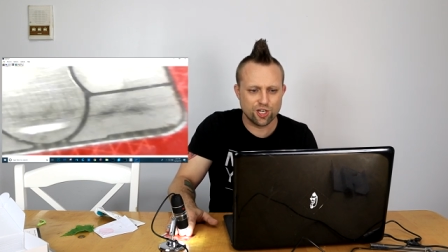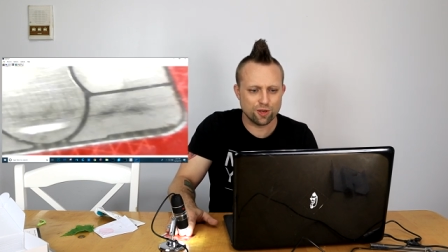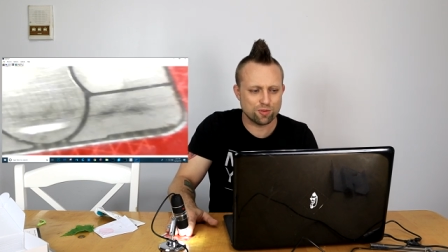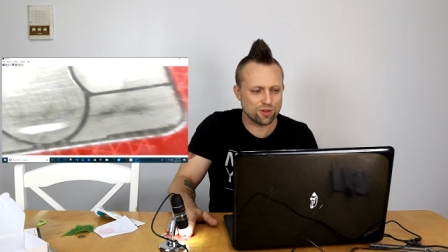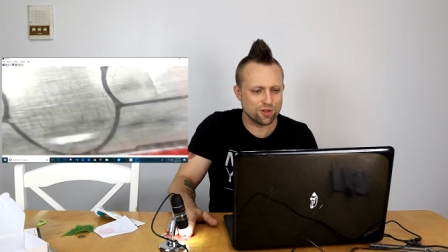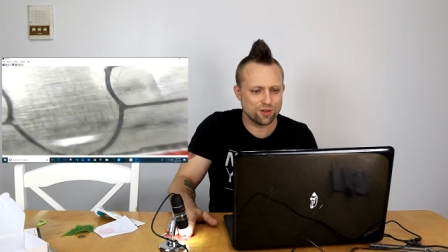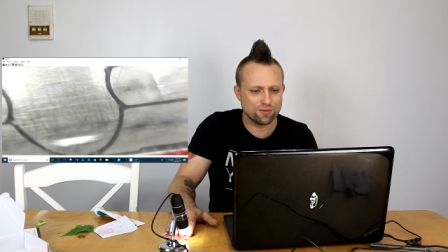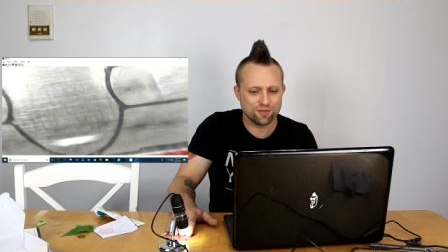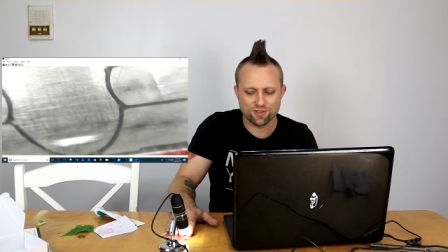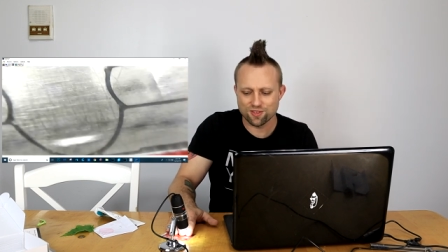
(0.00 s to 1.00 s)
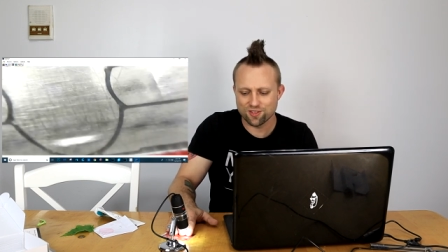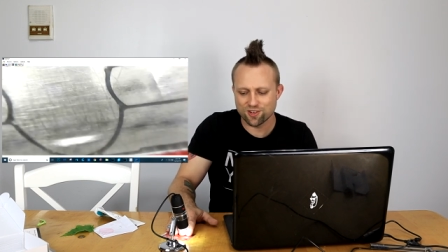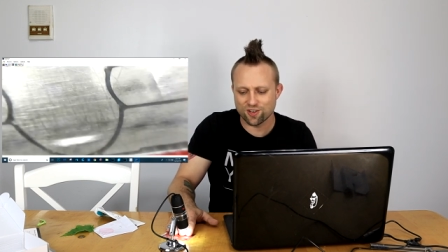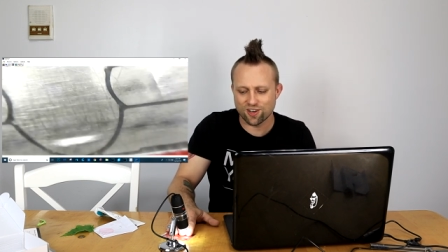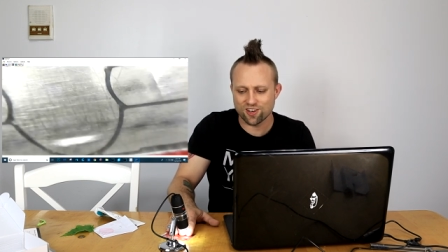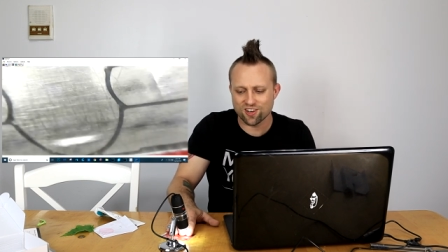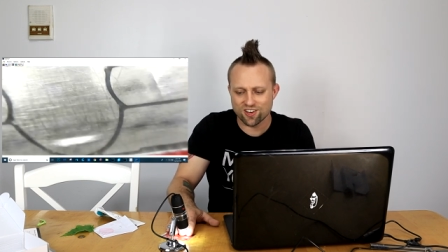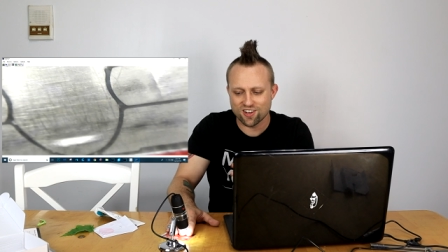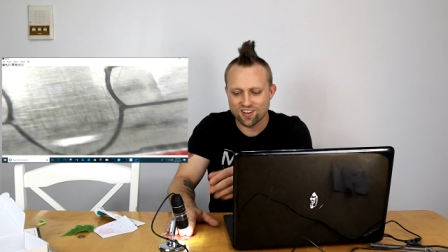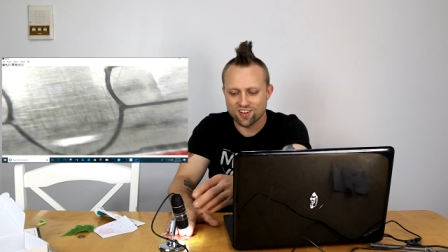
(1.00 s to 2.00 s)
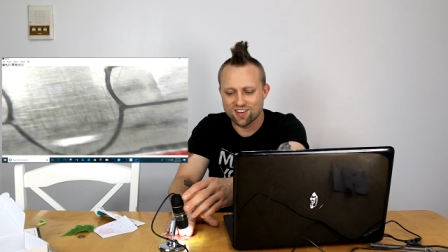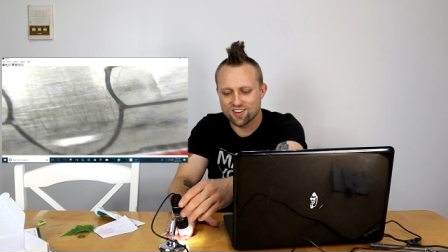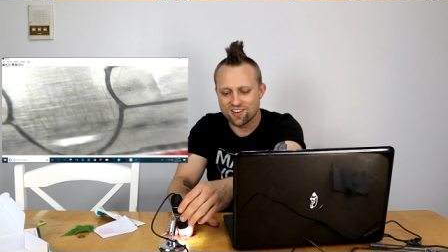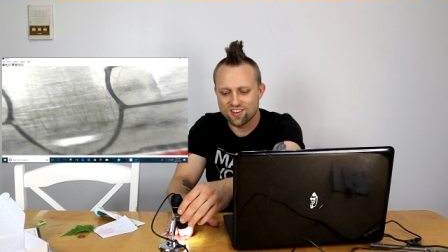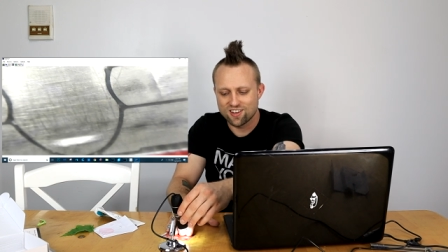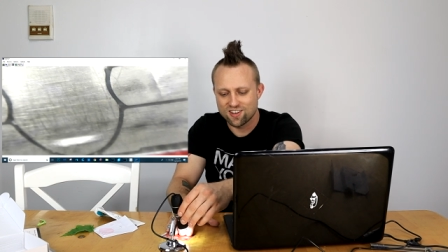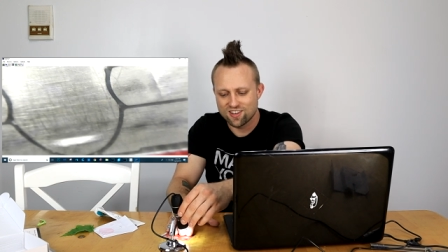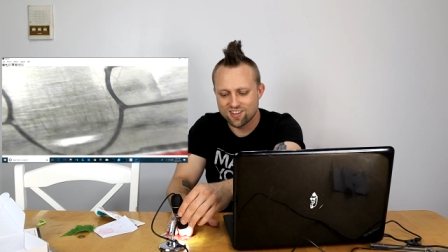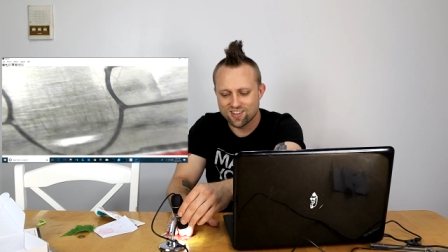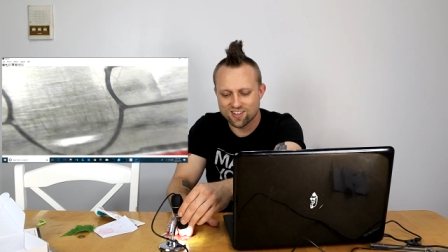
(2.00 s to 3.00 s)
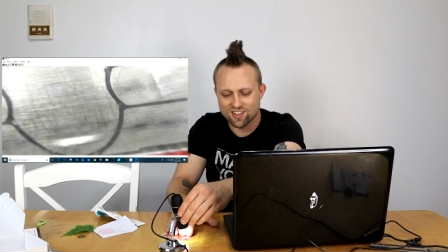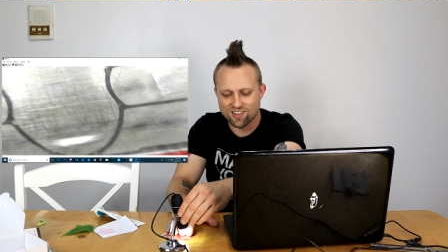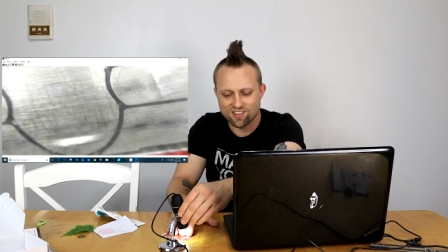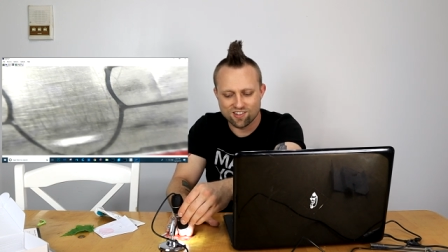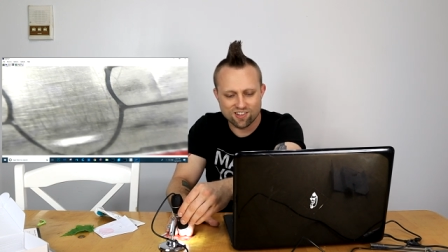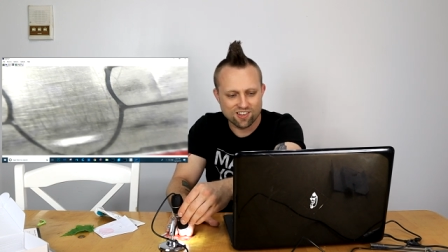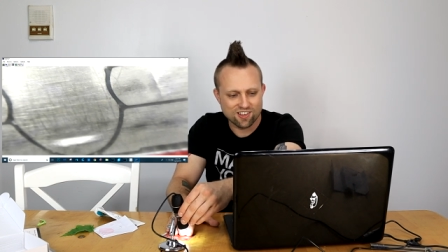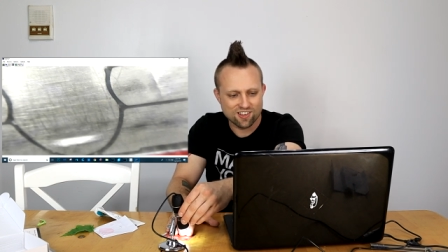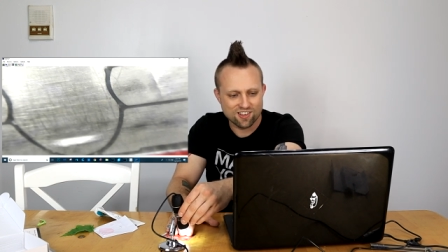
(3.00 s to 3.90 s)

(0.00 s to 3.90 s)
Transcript: chip of the credit card. That's kind of cool.